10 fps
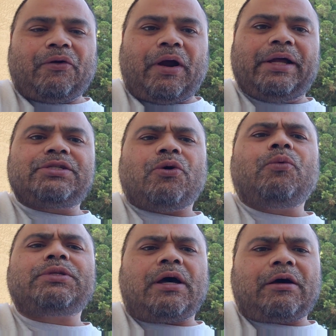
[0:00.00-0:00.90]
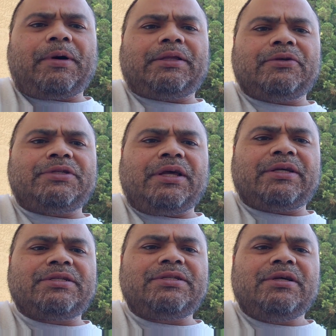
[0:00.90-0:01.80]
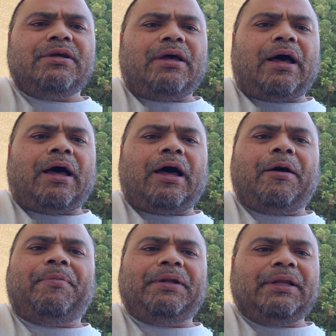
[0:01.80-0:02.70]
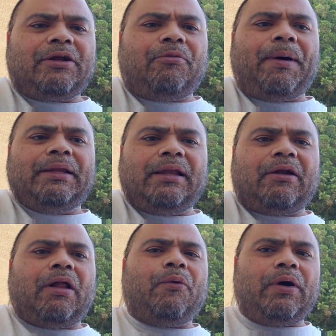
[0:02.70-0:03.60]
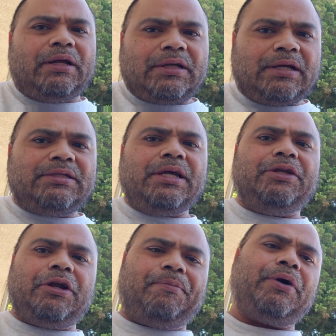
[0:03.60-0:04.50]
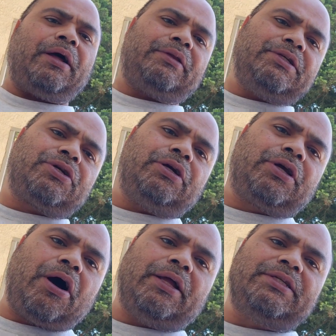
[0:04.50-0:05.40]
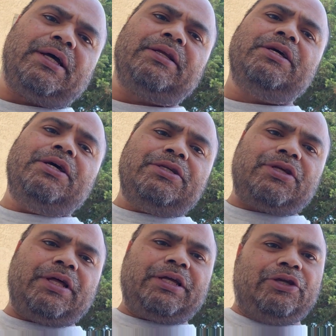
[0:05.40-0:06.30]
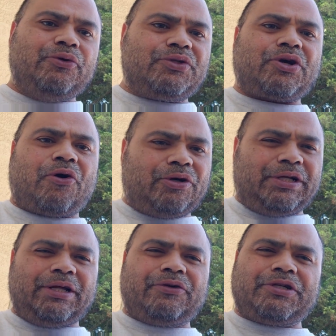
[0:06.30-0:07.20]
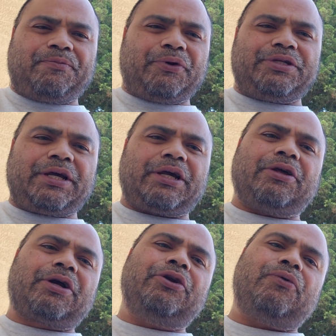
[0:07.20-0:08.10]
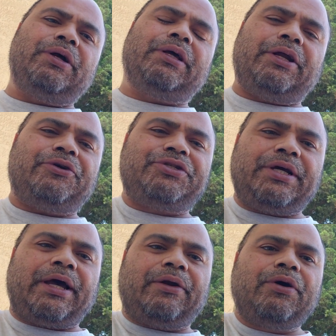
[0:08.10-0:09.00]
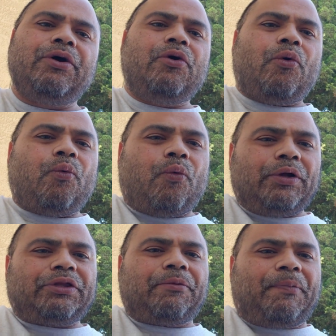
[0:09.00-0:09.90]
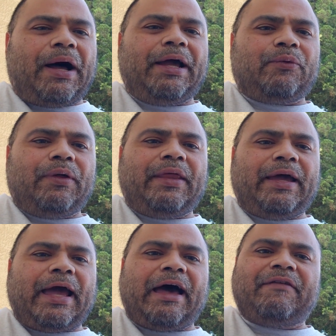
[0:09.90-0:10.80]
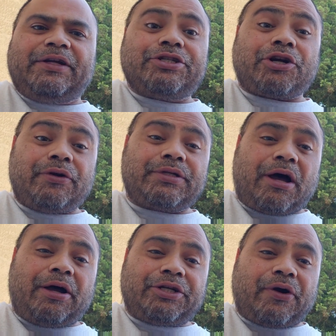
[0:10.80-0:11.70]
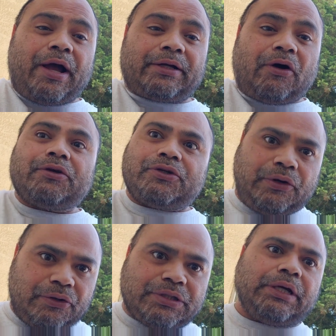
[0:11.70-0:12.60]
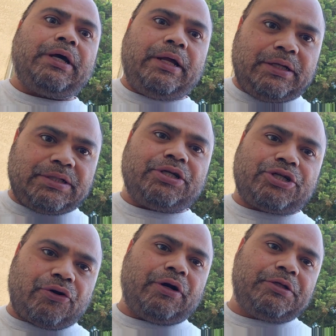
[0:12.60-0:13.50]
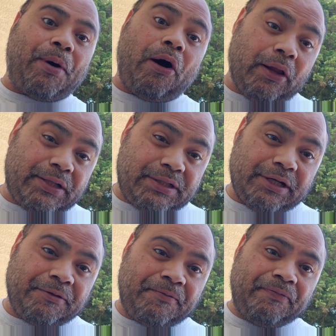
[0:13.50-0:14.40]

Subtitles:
Right, so we'll talk about those things, but little by little, I want to continue to put out this good content so that used car dealers in particular can really understand what they're buying when they have an insurance contract, also known as an insurance policy.